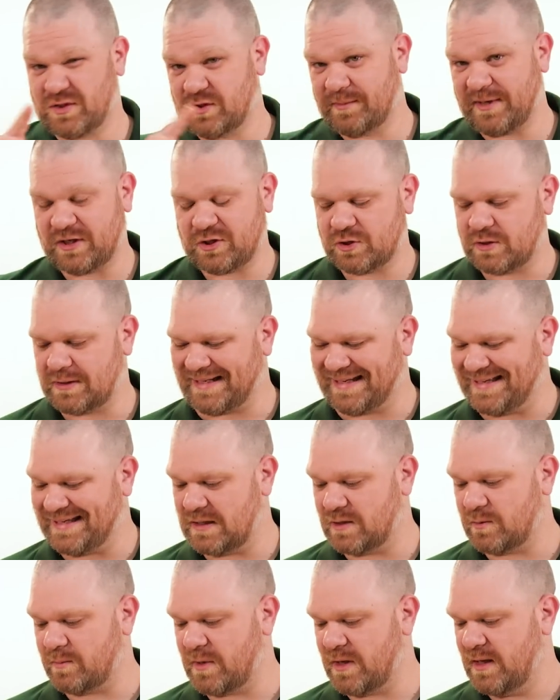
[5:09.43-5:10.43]
so make sure to
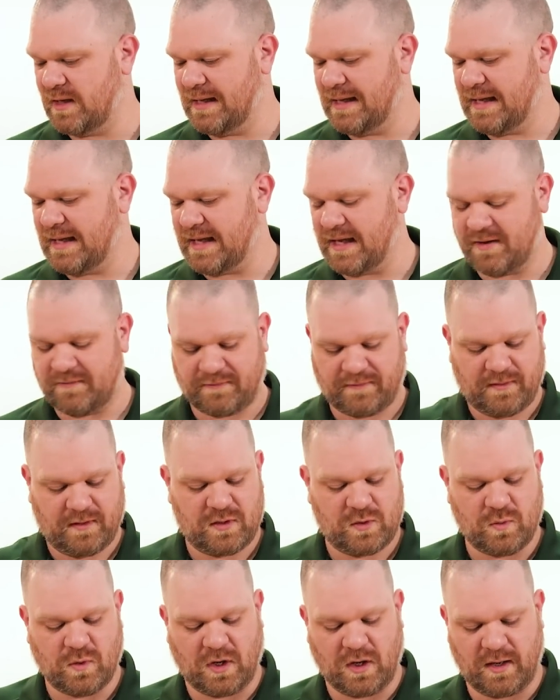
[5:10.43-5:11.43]
get them if
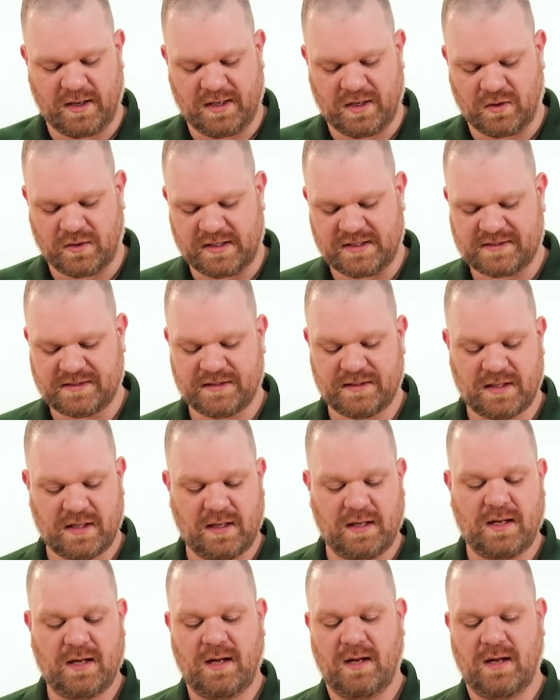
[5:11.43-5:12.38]
you are interested.